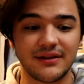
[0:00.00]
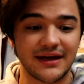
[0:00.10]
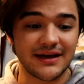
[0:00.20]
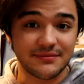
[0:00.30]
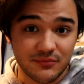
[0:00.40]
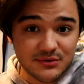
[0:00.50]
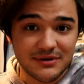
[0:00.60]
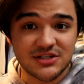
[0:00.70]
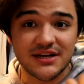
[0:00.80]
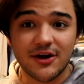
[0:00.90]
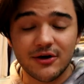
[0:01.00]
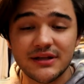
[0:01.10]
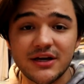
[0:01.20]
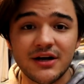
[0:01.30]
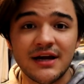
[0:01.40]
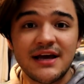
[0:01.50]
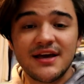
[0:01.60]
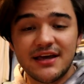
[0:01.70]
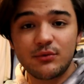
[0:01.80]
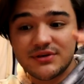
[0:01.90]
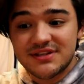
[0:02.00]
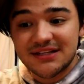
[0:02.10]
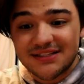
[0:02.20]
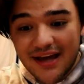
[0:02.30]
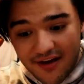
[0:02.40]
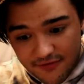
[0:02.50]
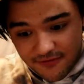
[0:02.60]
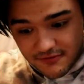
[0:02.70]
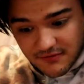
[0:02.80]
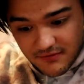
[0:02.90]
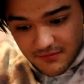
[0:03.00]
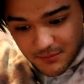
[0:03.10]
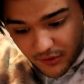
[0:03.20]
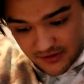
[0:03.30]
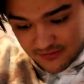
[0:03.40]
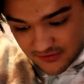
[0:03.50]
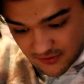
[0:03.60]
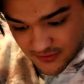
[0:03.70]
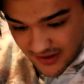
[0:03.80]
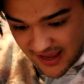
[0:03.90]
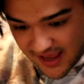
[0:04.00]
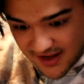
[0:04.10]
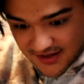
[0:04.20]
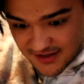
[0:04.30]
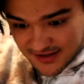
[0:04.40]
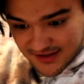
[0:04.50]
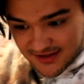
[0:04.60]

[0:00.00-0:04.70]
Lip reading: Like I was mentioning earlier, it was the deaf point of view, and